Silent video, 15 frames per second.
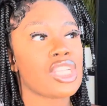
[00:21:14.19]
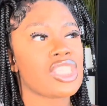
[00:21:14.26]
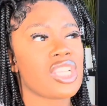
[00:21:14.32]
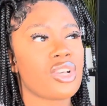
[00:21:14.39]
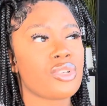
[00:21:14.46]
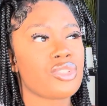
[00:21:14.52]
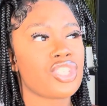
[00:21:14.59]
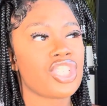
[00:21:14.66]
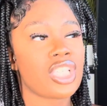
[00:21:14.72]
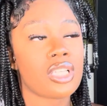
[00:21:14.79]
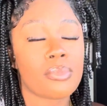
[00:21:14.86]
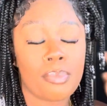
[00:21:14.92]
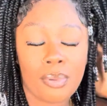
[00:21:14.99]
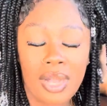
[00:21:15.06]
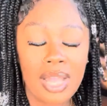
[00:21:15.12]
So
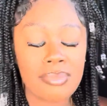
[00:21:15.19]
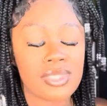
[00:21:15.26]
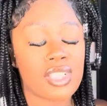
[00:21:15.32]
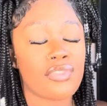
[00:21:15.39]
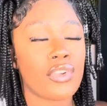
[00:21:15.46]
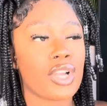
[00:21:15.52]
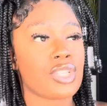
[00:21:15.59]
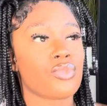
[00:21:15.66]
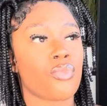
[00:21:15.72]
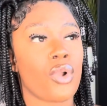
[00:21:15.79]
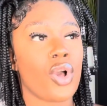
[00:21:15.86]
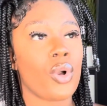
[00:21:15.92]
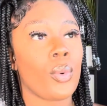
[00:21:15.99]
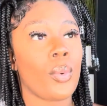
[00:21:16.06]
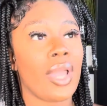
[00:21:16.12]
she preps the first
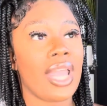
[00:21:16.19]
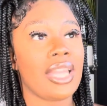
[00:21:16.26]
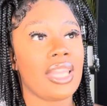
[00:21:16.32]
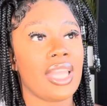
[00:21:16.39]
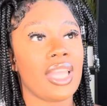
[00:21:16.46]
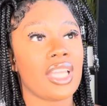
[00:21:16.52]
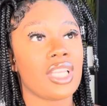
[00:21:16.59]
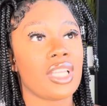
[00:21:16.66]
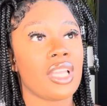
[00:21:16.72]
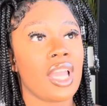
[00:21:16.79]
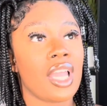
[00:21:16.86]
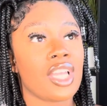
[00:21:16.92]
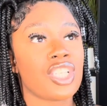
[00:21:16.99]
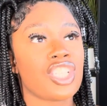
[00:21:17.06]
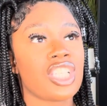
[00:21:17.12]
row, and then
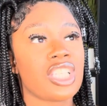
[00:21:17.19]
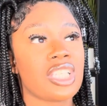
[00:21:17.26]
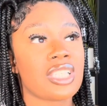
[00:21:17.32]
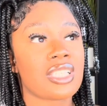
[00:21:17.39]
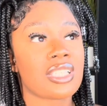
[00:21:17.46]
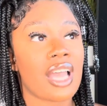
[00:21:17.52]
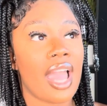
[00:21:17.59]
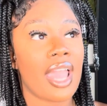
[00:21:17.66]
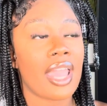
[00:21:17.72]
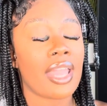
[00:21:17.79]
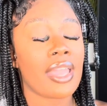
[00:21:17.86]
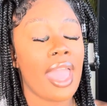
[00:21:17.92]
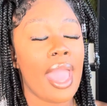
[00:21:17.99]
she's just like,